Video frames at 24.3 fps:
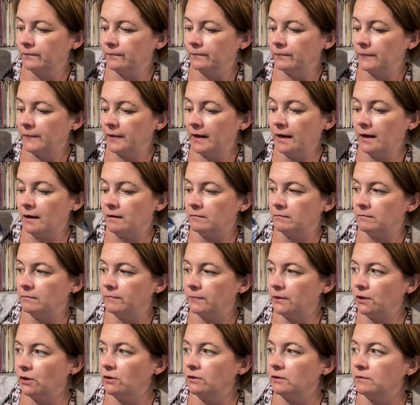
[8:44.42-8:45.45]
Yeah,
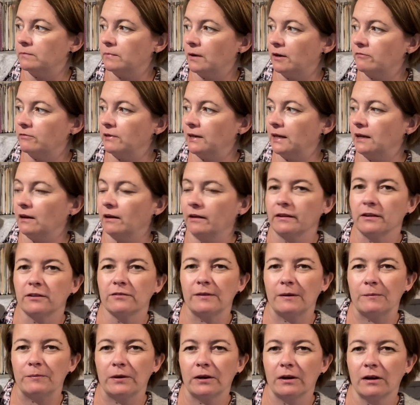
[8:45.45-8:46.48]
be good. But I really like this
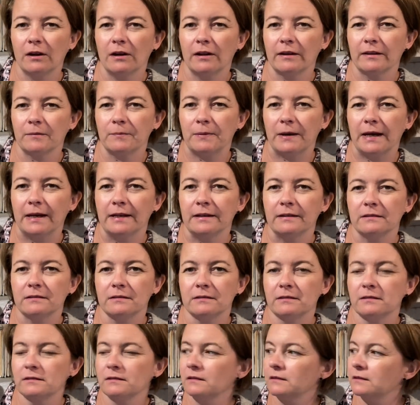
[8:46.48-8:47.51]
fabric, I like the
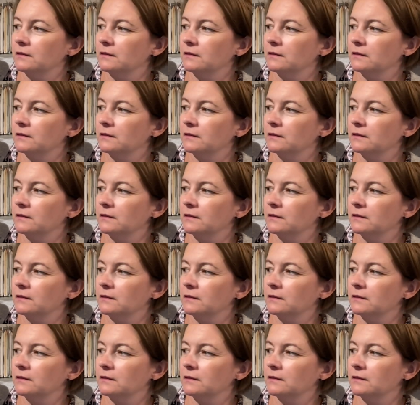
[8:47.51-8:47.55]
patterns.